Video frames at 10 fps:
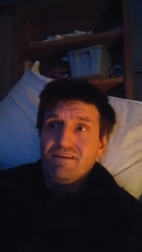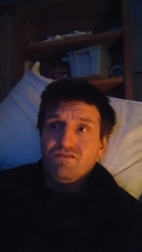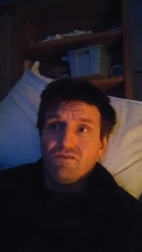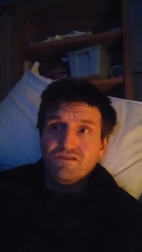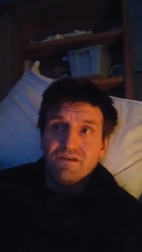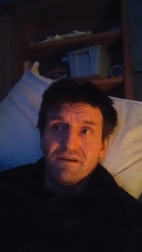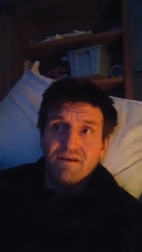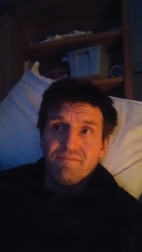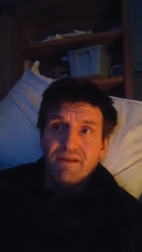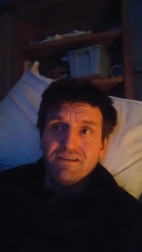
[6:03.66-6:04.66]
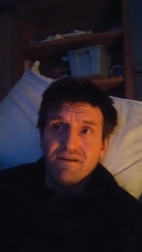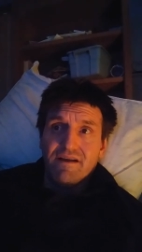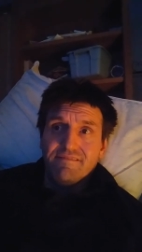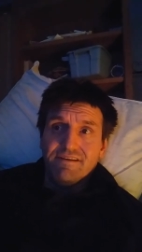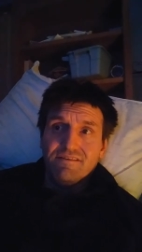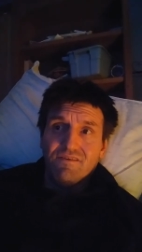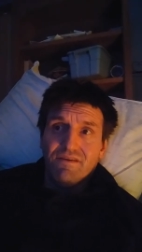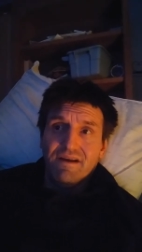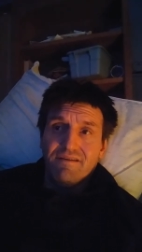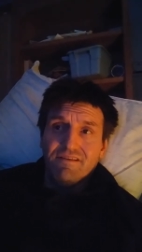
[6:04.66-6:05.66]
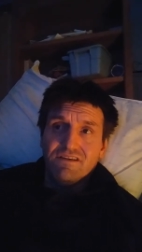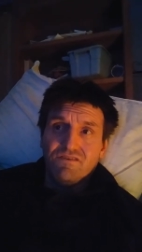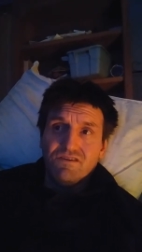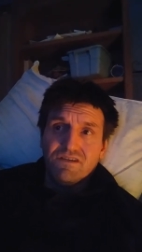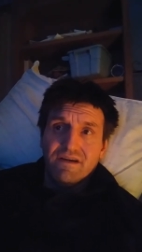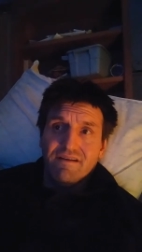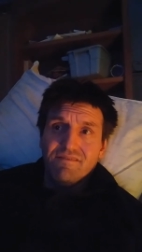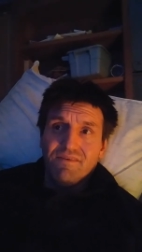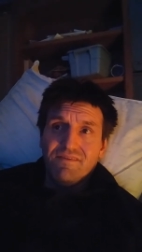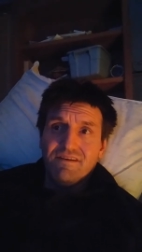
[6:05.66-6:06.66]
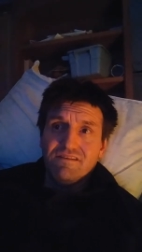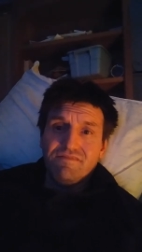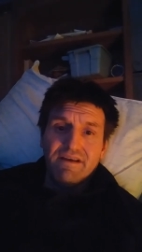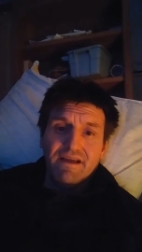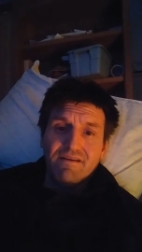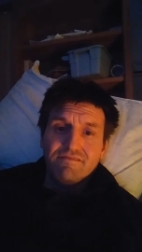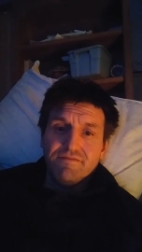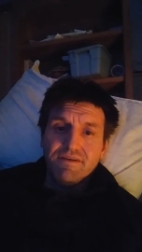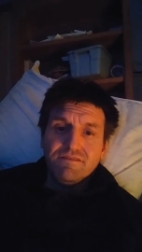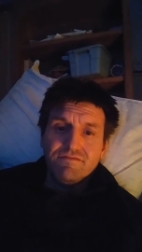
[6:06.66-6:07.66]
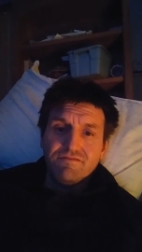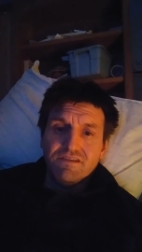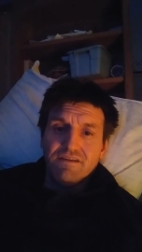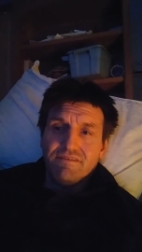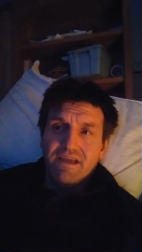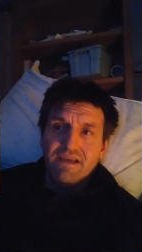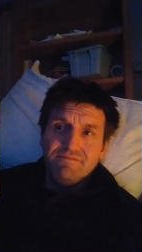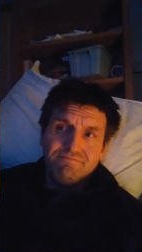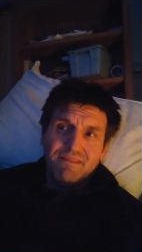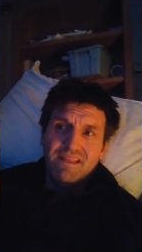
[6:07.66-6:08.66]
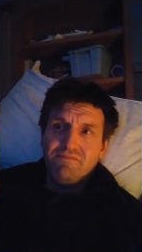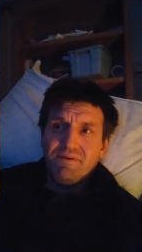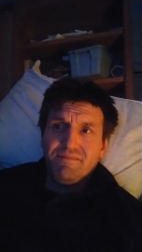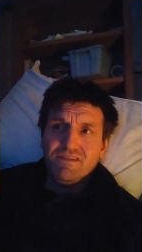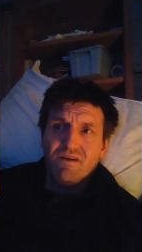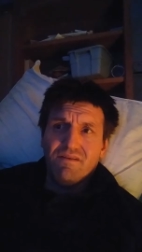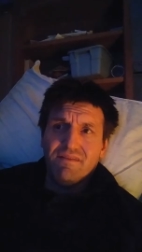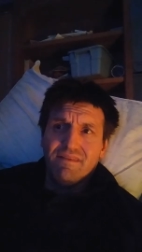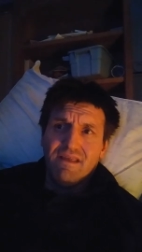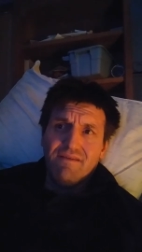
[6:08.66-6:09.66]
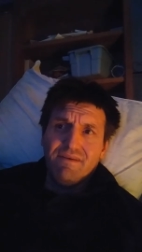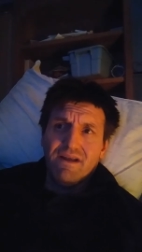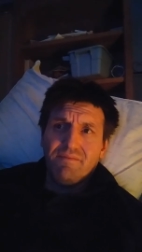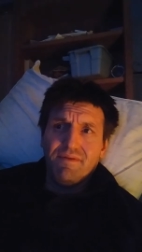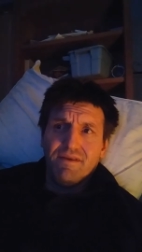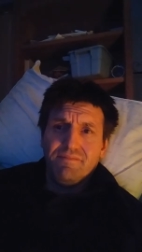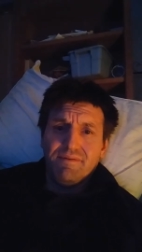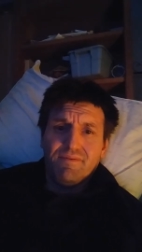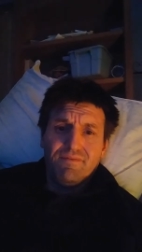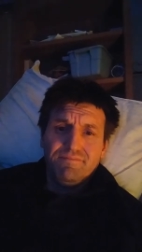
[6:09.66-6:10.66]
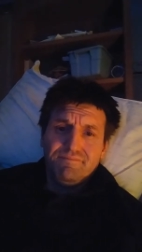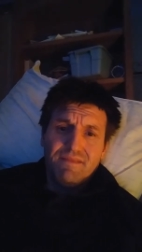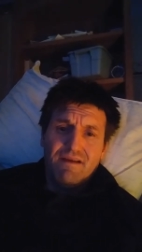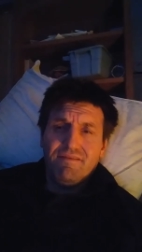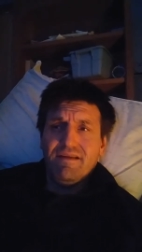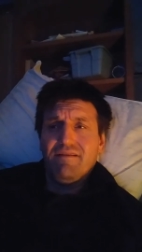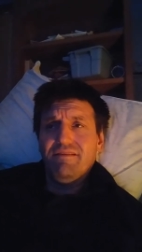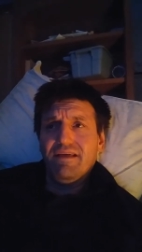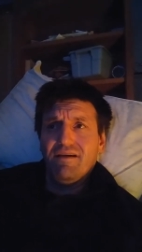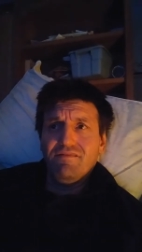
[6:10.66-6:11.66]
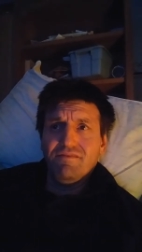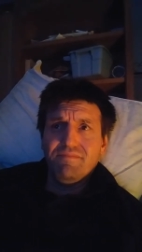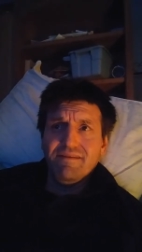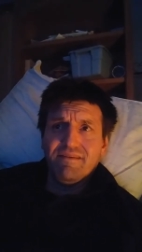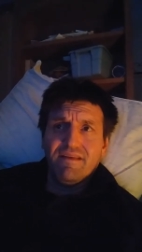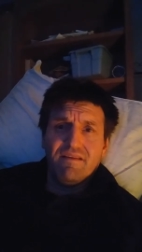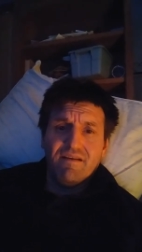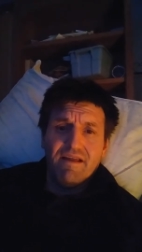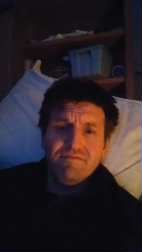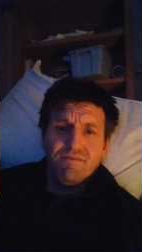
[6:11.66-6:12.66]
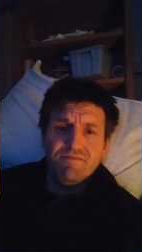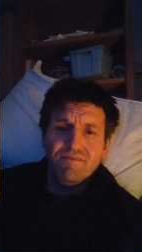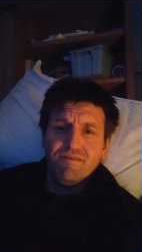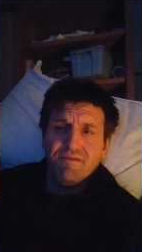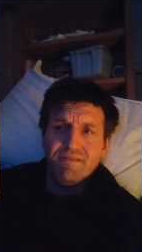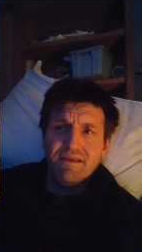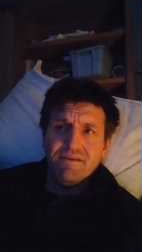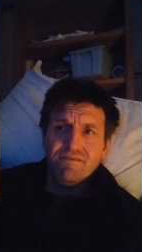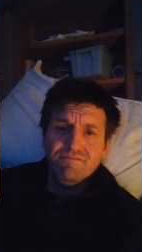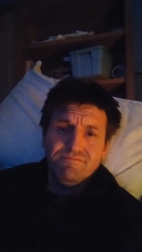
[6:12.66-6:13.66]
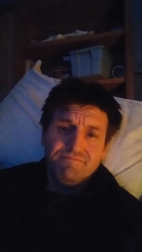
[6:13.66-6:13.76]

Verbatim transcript: really torture or get pleasure out of it, nor did I really torture. I was mostly just finding out information from JFK, and that's pretty much all him and a couple other people. Every, everything else was basically other life forms doing what they do.